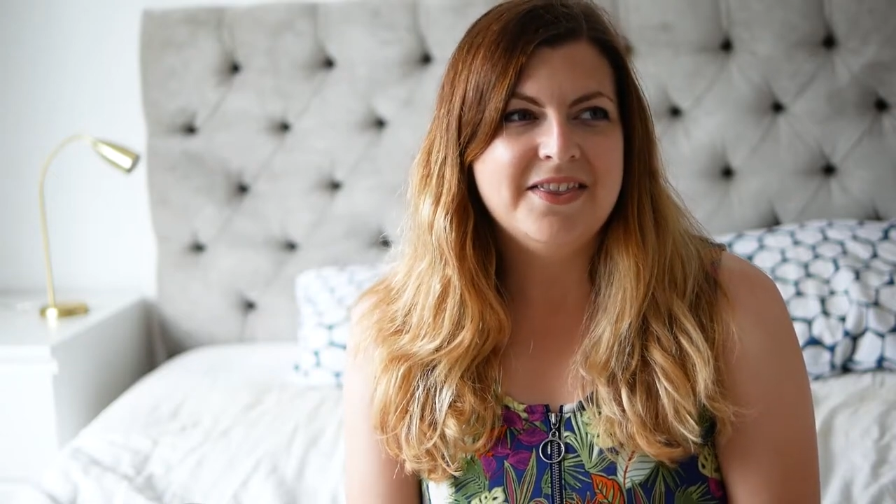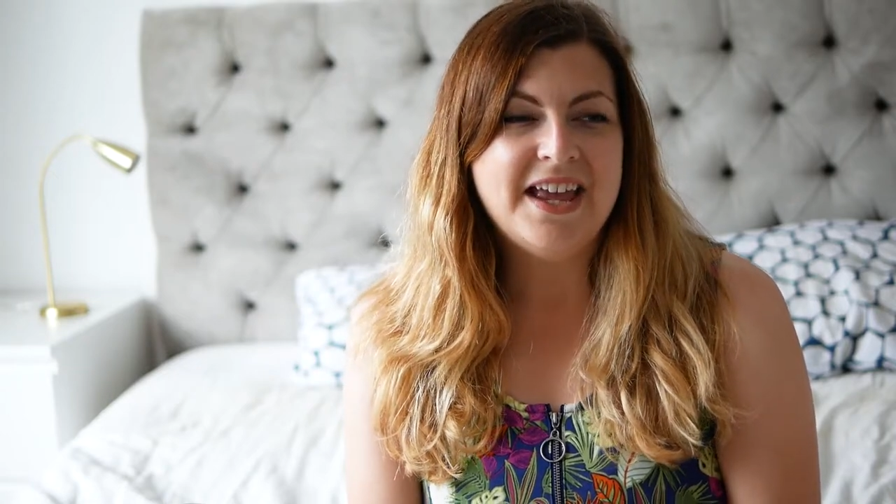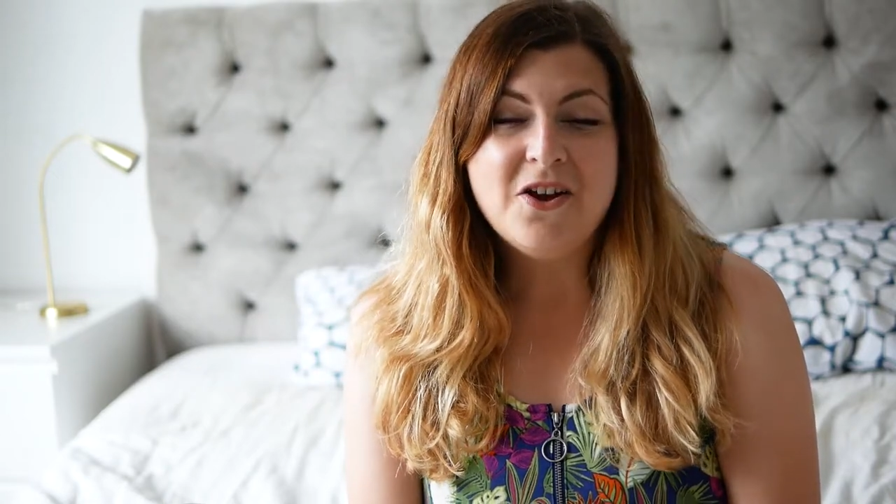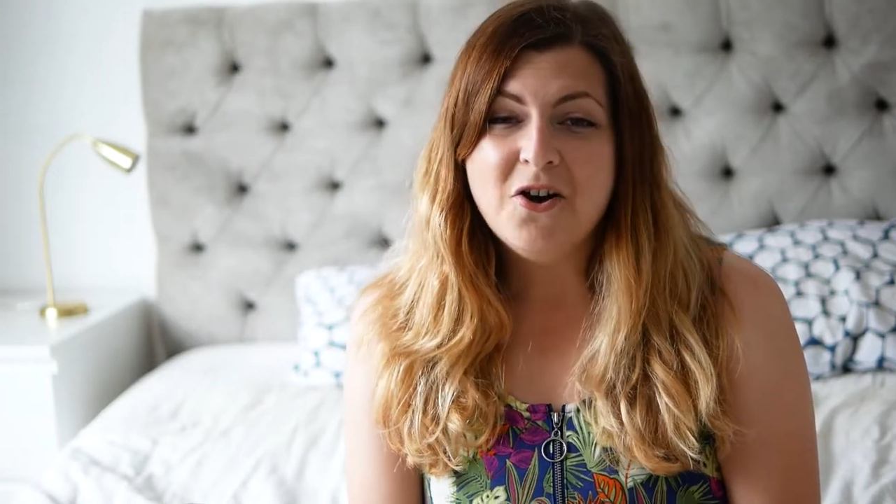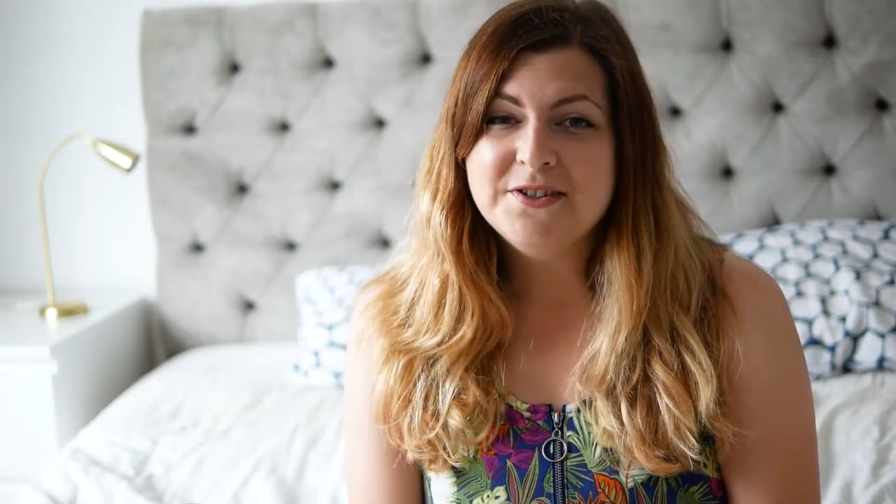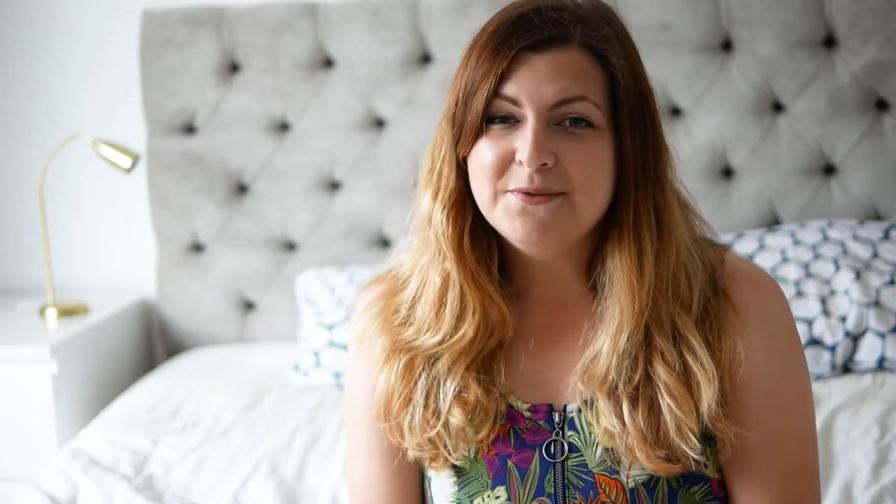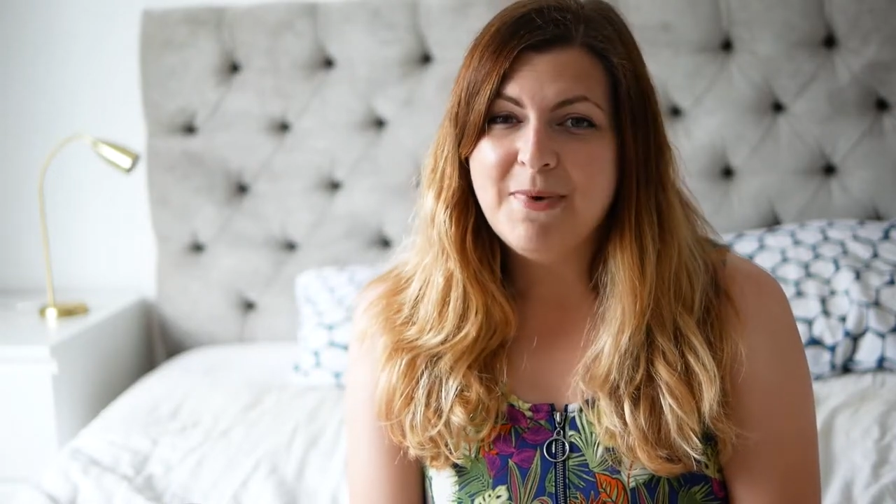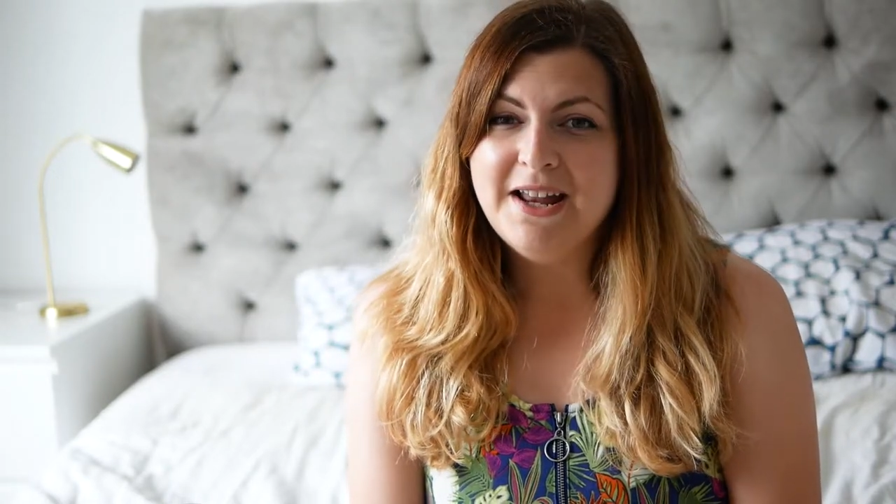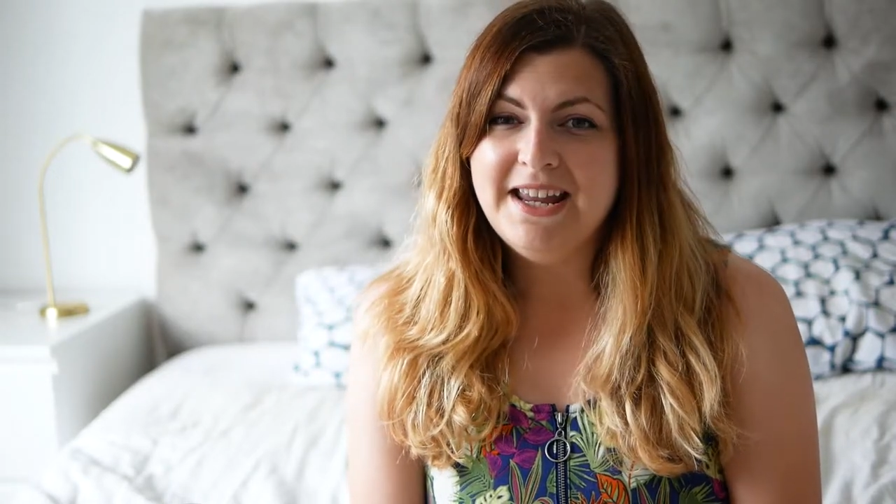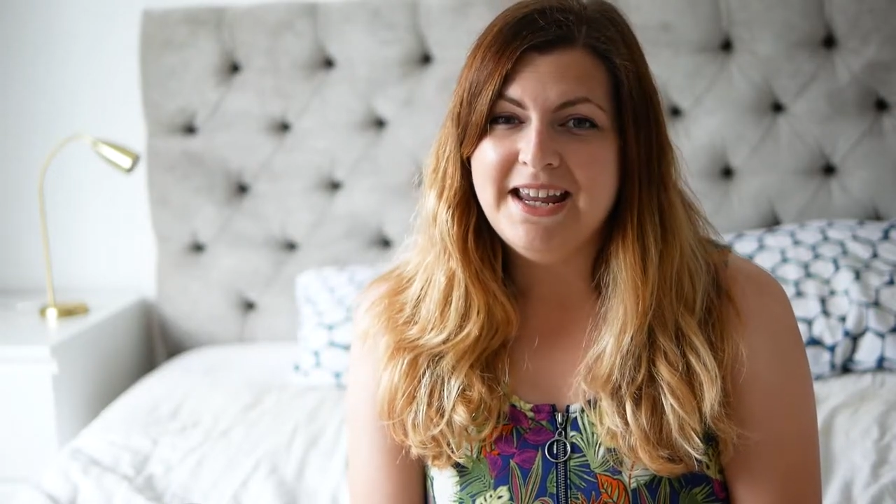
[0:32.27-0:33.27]
they cost
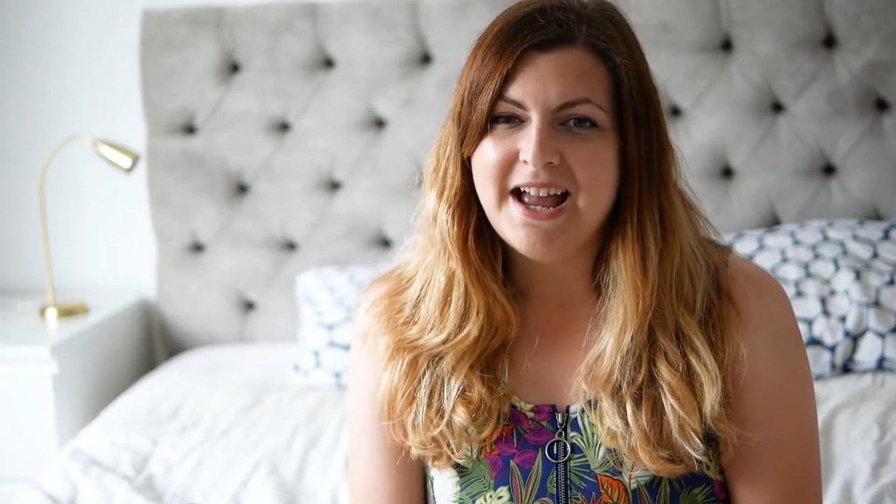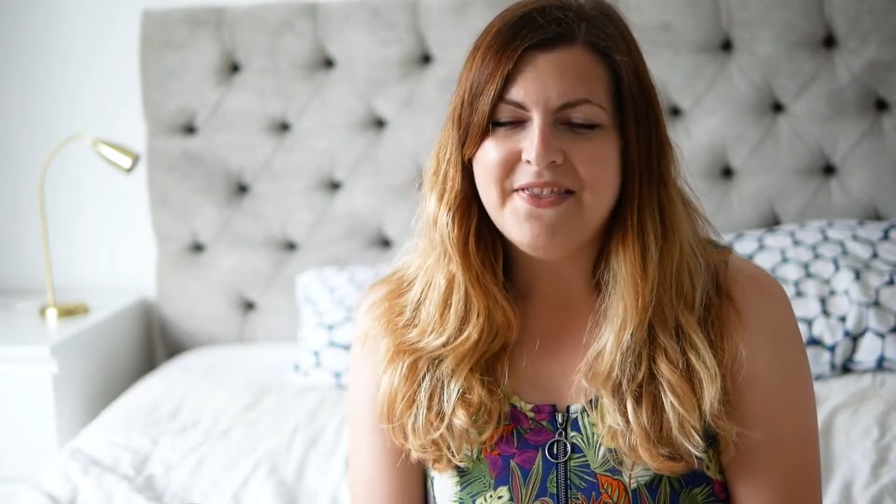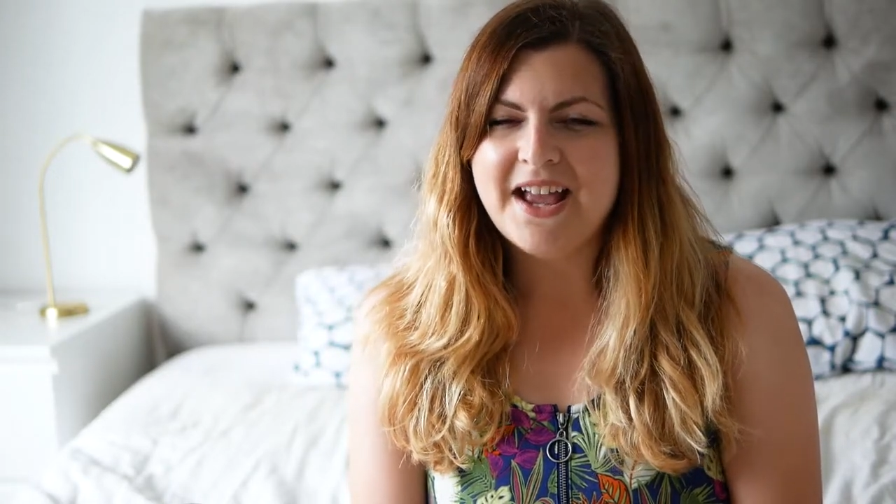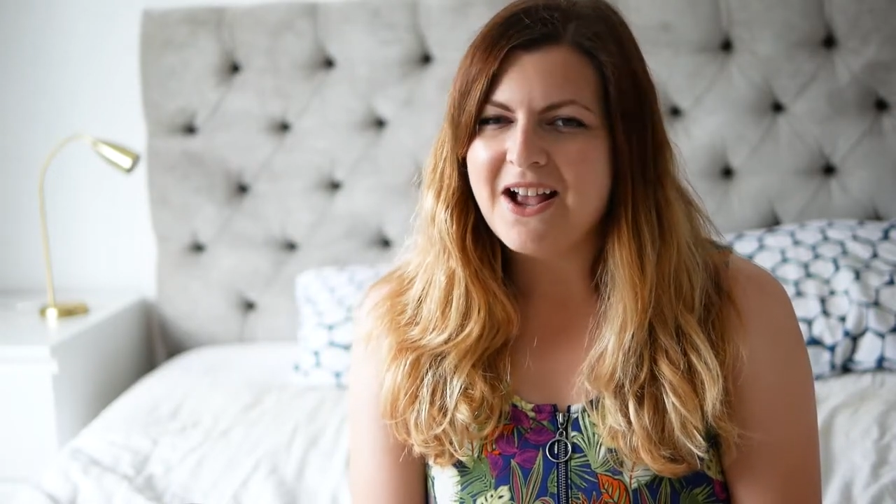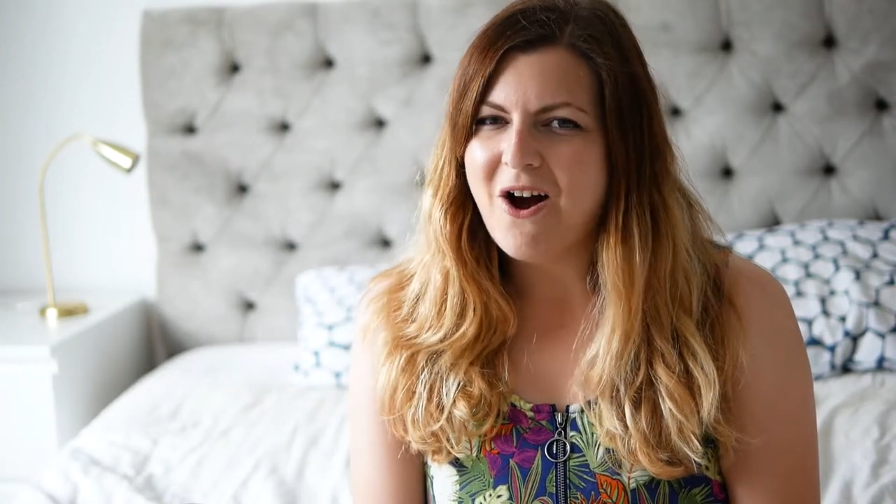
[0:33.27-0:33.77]
money and they're